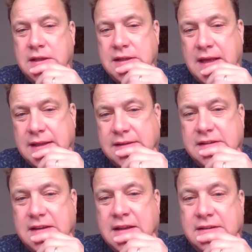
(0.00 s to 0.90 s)
that
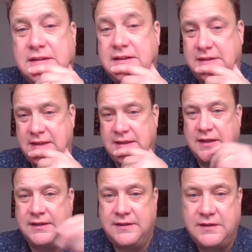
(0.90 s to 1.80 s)
that's at
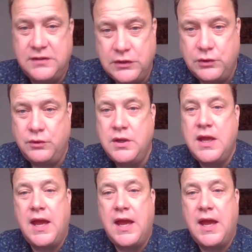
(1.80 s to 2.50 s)
1692,